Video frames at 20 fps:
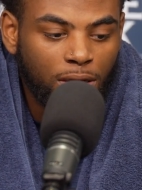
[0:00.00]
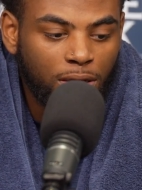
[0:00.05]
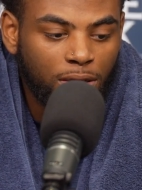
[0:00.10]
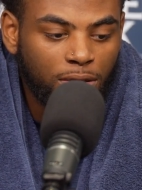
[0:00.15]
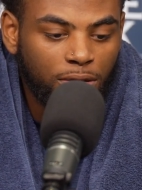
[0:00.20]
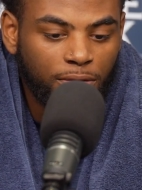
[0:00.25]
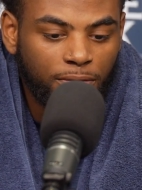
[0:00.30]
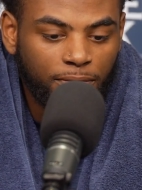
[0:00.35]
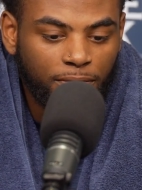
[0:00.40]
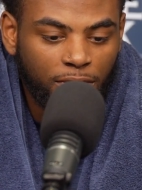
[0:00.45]

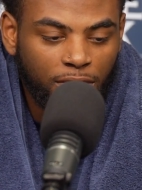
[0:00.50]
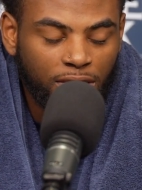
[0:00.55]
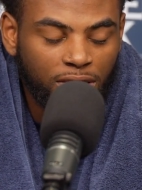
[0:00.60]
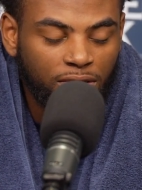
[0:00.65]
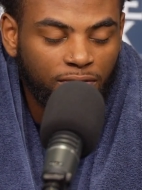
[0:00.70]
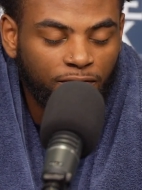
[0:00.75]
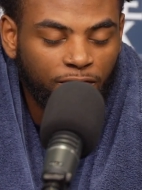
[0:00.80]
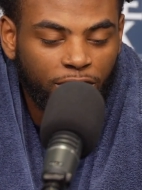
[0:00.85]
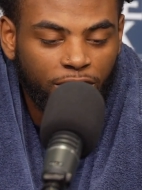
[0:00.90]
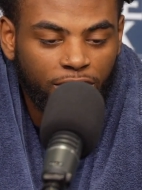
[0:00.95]
Um,
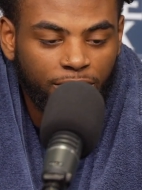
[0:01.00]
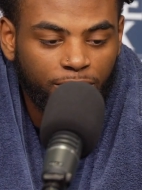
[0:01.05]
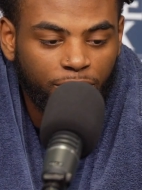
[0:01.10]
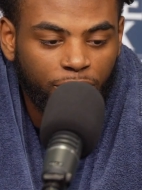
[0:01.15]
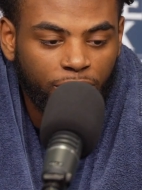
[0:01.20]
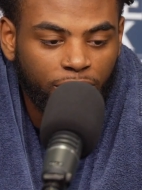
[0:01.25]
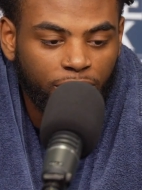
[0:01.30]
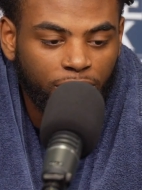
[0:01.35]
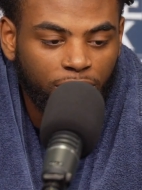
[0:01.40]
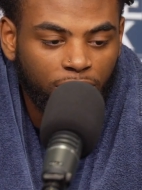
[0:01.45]
it's very
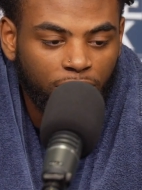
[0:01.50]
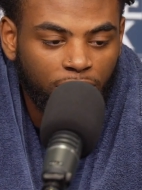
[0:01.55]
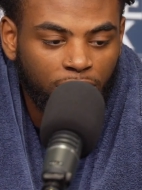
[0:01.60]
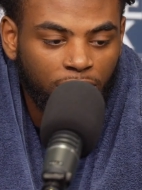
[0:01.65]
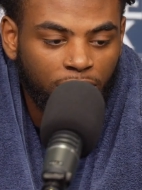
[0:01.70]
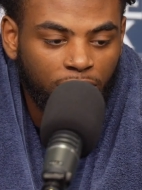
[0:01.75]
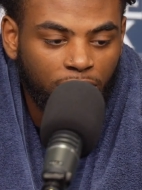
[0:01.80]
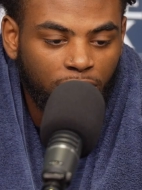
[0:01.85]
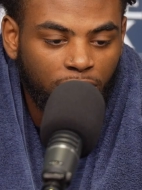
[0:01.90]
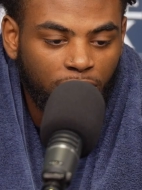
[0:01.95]
important.
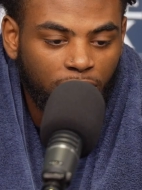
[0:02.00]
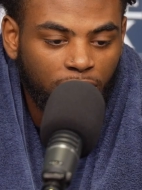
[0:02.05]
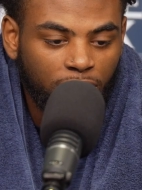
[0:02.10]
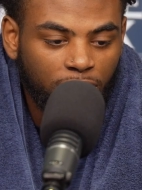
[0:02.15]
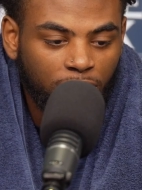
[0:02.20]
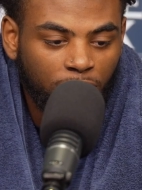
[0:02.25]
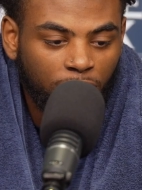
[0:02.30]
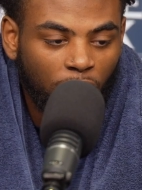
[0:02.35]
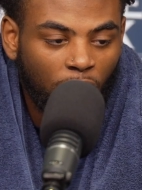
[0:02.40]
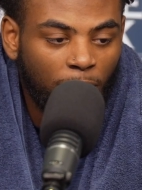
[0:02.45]

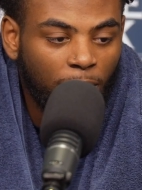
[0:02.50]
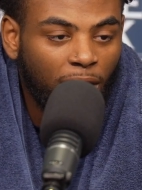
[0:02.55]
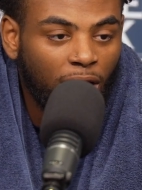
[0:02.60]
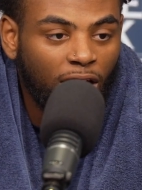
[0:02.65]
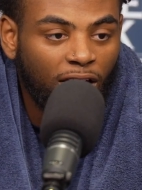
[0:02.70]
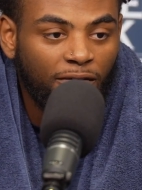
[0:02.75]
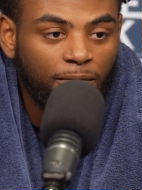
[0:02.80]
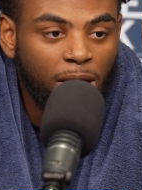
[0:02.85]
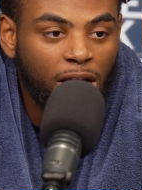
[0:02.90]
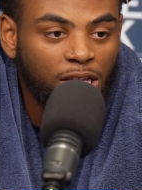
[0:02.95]
Uh, all my
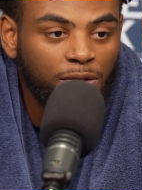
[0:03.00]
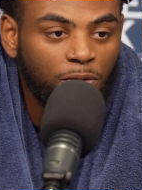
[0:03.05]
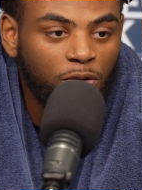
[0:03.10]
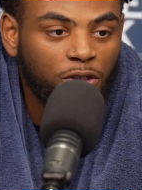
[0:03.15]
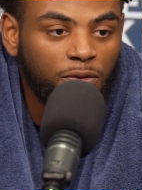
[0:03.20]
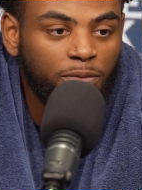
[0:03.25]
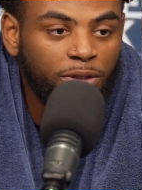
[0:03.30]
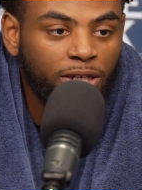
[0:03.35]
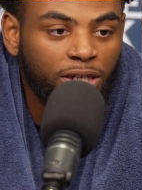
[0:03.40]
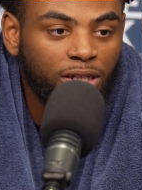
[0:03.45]
life,
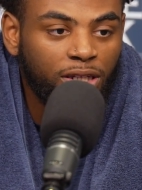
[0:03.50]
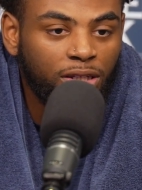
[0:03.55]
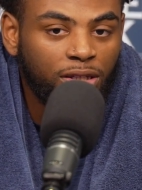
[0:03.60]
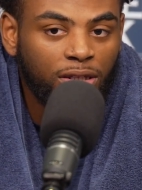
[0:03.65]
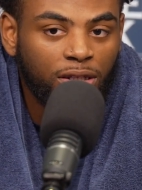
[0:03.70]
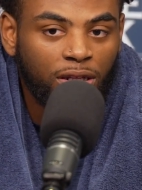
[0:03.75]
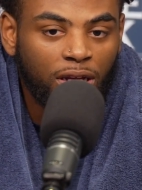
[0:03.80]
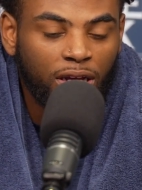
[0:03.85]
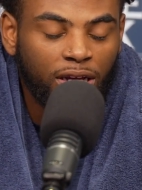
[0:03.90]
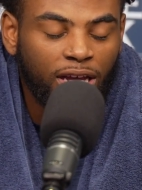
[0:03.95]
basketball's
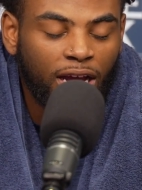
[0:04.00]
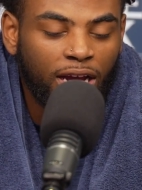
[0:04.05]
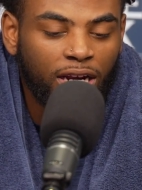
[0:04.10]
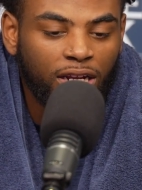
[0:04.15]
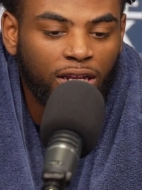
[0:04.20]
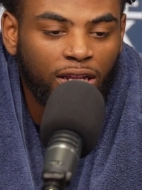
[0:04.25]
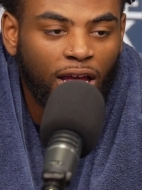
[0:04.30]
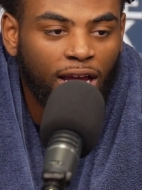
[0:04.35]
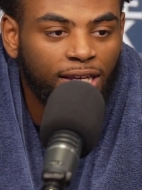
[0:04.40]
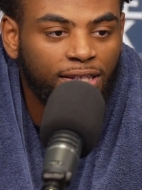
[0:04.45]
been a
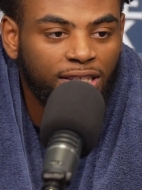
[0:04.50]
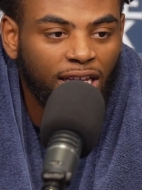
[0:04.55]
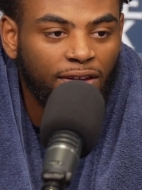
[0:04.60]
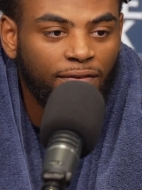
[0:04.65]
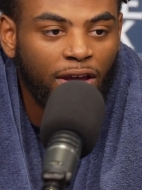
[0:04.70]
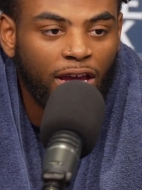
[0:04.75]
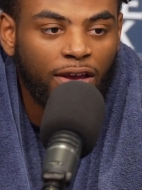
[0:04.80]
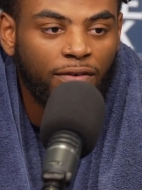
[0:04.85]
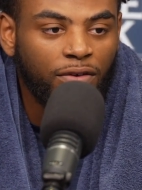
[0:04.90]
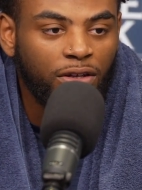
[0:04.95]
kind of like
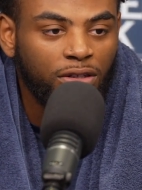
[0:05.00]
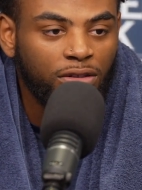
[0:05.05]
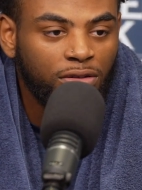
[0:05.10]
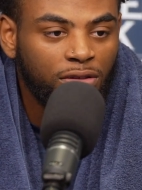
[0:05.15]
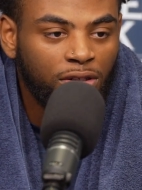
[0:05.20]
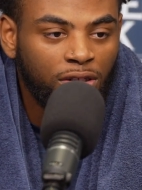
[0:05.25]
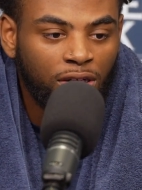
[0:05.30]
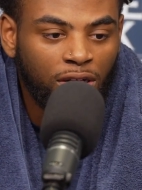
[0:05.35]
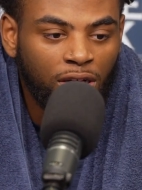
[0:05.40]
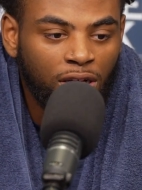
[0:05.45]
safe haven,
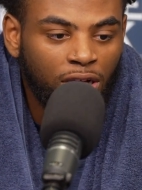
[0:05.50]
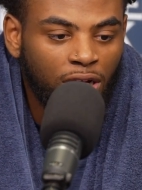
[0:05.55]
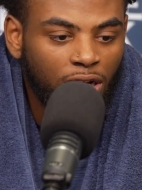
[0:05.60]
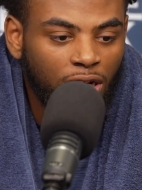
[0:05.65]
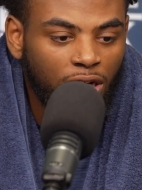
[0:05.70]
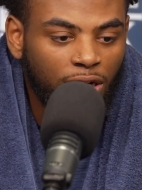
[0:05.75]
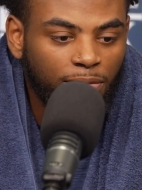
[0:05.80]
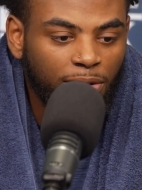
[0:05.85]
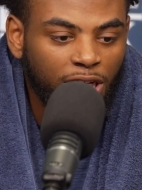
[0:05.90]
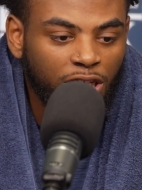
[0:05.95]

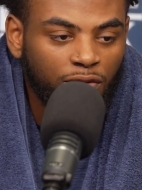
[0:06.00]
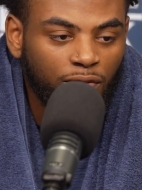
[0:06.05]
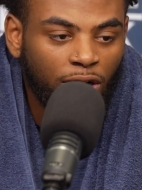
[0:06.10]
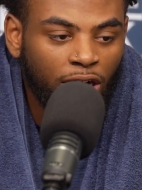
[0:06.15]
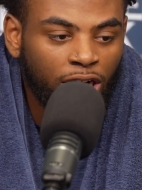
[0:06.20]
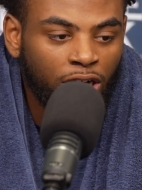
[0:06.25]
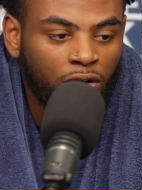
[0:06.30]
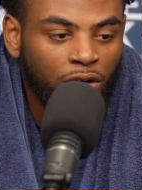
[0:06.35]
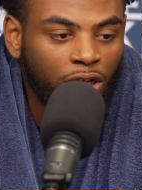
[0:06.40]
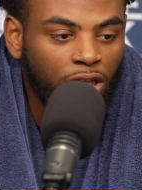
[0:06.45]
a place
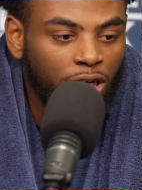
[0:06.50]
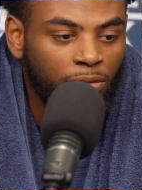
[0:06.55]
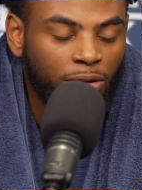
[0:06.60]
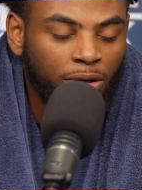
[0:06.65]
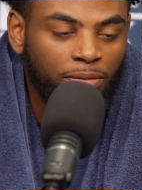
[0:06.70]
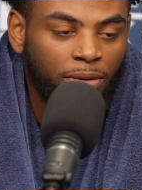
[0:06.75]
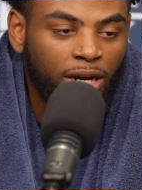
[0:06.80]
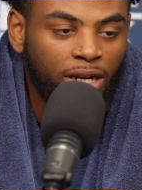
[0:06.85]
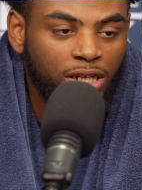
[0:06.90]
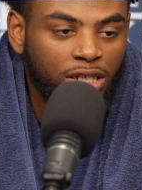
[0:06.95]
where I go to clear
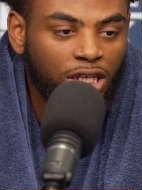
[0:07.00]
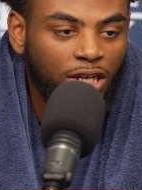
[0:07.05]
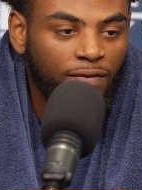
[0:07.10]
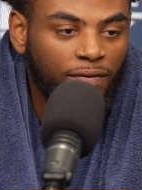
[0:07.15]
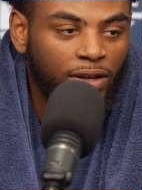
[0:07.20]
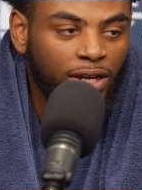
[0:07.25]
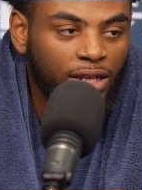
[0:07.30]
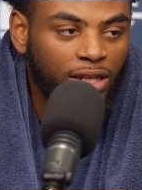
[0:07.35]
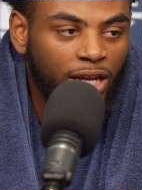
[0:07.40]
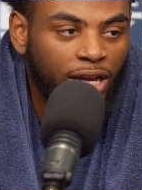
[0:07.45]
my mind and
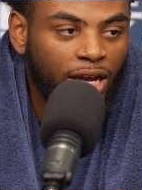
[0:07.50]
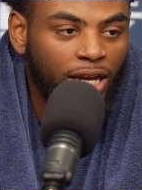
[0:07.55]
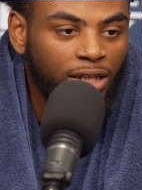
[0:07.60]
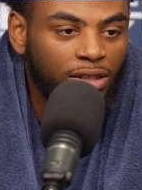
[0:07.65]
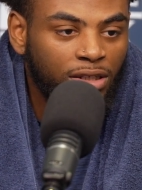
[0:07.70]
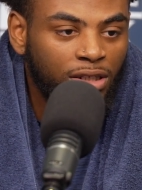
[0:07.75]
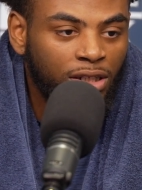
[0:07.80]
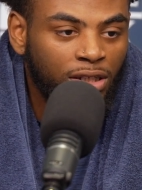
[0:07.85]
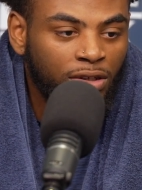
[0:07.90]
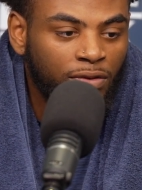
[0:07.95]
stuff like that.